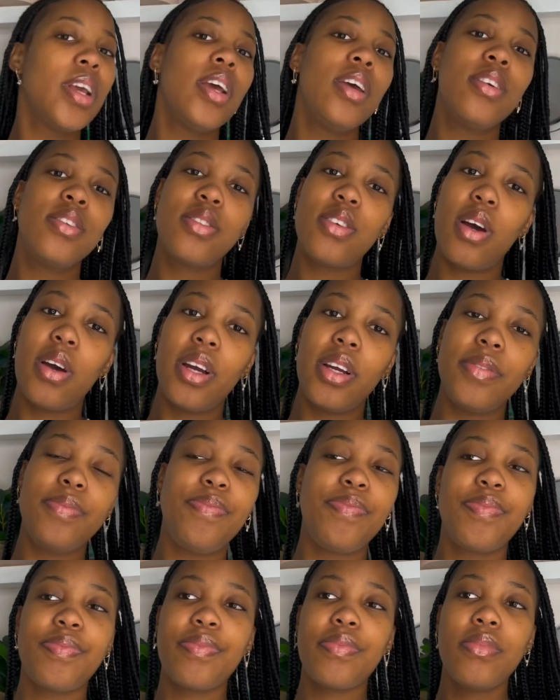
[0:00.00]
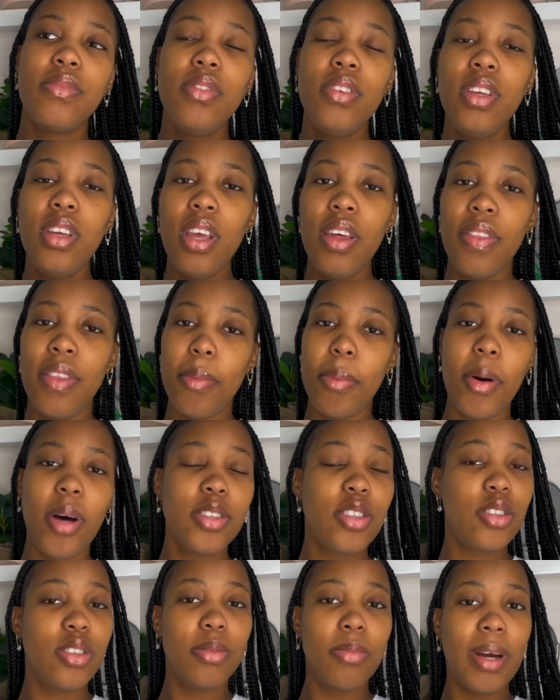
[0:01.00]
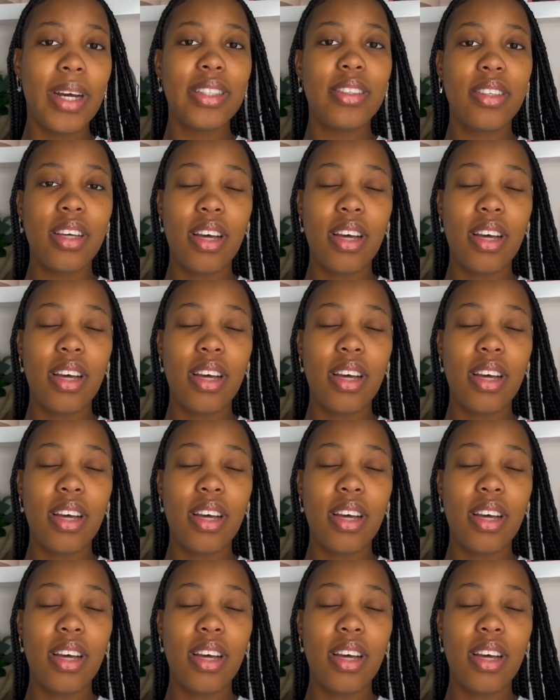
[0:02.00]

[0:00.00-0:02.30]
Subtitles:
Sorry, the past 2 months